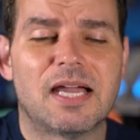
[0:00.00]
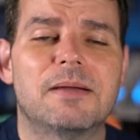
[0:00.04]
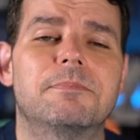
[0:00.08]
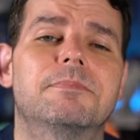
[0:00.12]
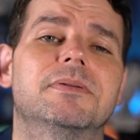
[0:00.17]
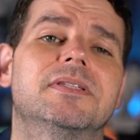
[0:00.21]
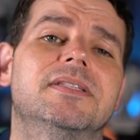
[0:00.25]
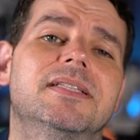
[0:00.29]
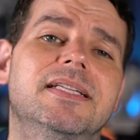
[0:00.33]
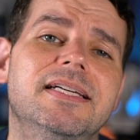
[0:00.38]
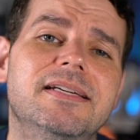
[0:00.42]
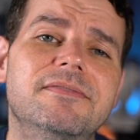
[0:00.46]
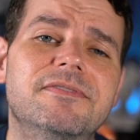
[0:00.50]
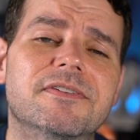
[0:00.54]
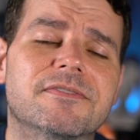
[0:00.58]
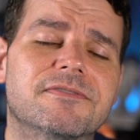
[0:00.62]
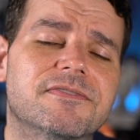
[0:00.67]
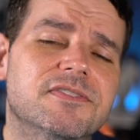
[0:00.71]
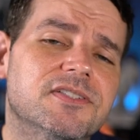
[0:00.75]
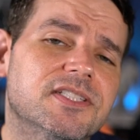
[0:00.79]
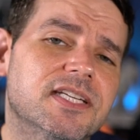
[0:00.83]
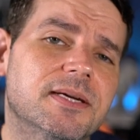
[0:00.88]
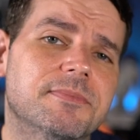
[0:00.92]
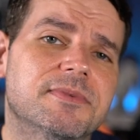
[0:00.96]
I believe, the
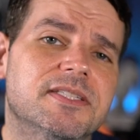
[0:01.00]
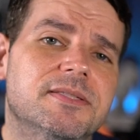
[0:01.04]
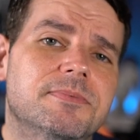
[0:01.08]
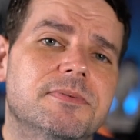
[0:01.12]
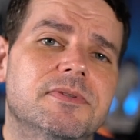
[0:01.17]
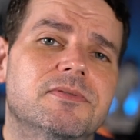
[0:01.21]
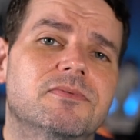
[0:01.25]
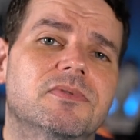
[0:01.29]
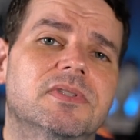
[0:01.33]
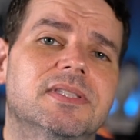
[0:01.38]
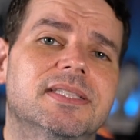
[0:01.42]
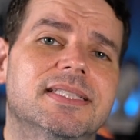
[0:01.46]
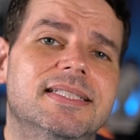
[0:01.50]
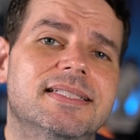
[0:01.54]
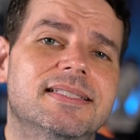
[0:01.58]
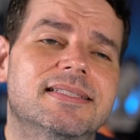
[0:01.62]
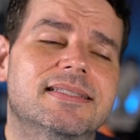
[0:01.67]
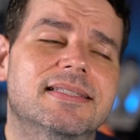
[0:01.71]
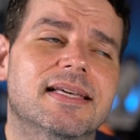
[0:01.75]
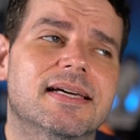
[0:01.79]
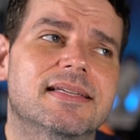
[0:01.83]
first time it's been released,